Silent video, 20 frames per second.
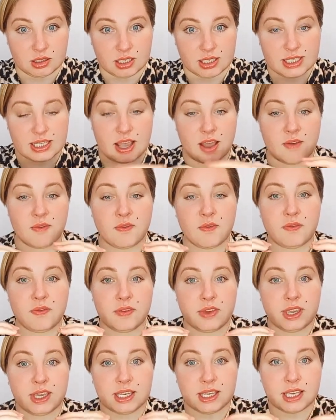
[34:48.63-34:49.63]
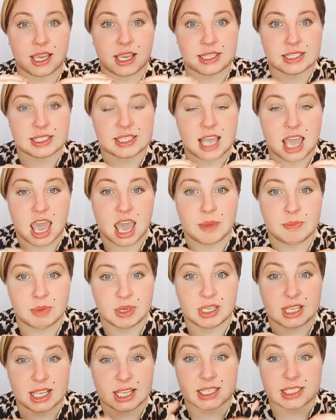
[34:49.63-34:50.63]
something, it's
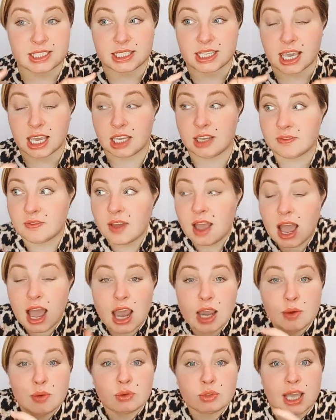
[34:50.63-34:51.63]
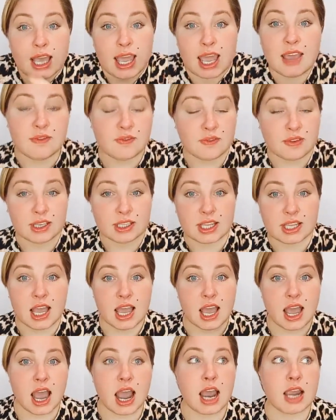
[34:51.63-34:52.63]
happiness. Yeah, if I would have it,
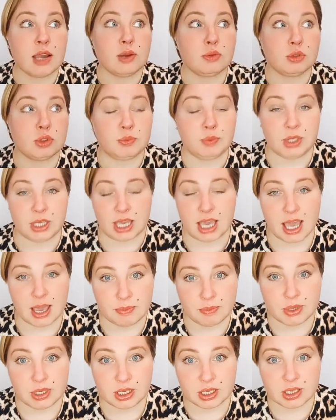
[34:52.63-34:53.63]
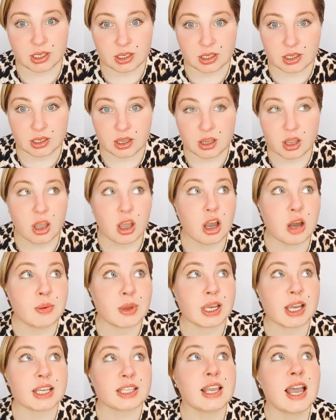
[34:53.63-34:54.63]
I would be happy. Oh
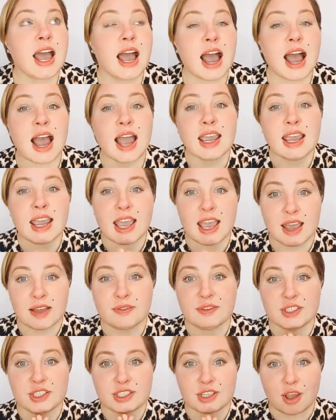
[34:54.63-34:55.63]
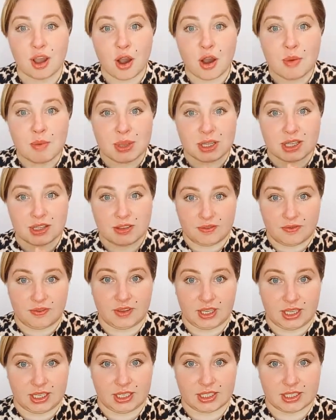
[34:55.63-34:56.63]
my God, I have so many
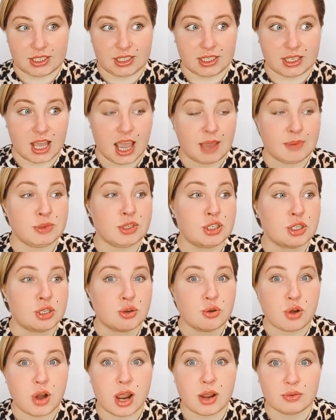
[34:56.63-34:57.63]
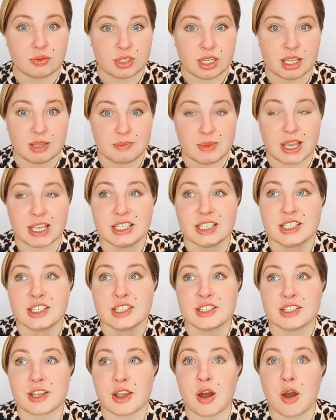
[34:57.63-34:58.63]
things. I'm surrounded by
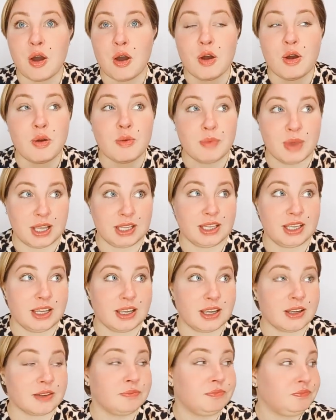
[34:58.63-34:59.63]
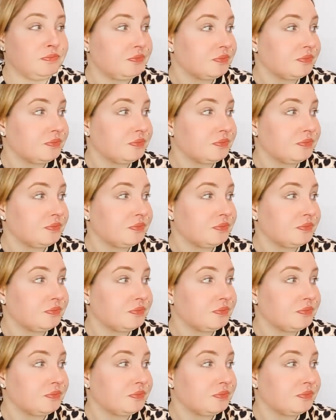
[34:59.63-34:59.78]
so many